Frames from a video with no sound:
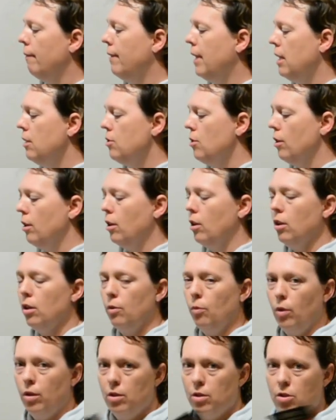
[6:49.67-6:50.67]
These are
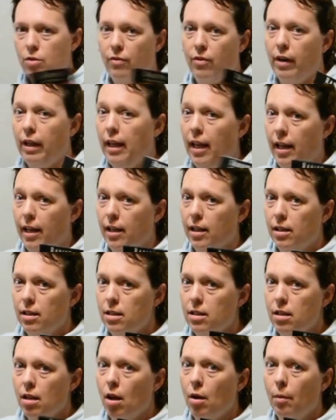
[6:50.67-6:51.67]
good ones for
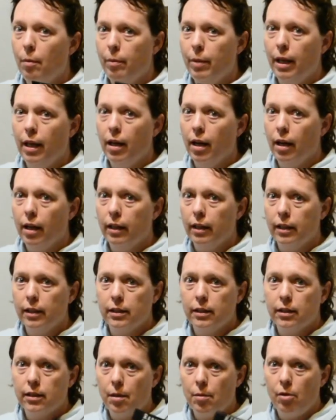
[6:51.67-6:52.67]
kids
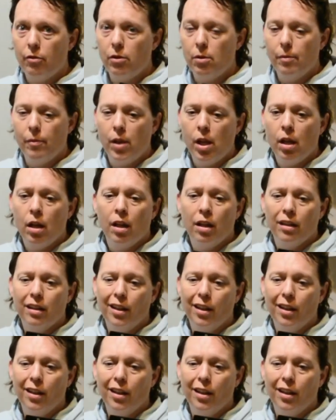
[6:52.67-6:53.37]
because some of them,